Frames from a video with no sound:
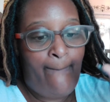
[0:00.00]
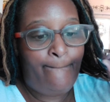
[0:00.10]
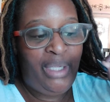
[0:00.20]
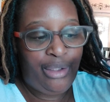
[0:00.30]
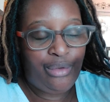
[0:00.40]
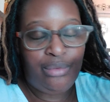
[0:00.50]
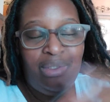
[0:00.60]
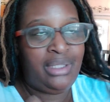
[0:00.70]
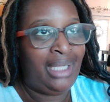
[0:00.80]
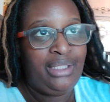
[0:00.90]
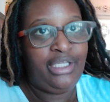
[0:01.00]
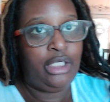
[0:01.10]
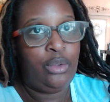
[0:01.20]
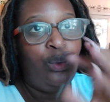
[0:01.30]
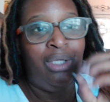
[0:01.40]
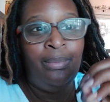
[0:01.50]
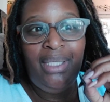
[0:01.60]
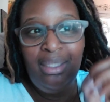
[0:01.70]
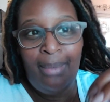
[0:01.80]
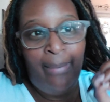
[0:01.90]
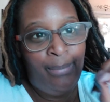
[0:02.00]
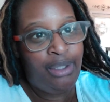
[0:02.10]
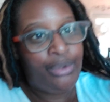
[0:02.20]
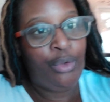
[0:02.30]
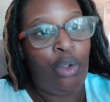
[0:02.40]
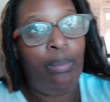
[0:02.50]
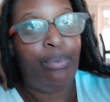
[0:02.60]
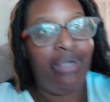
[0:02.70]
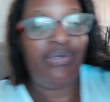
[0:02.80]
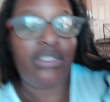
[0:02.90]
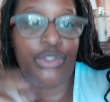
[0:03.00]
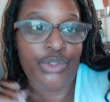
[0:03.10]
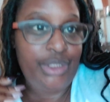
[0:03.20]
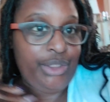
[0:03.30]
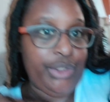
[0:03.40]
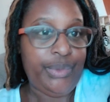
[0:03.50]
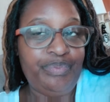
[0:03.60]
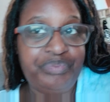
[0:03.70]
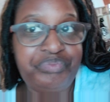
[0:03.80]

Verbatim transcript: a meal, not a dinner, when I'm eating my meal, breakfast, lunch, or dinner,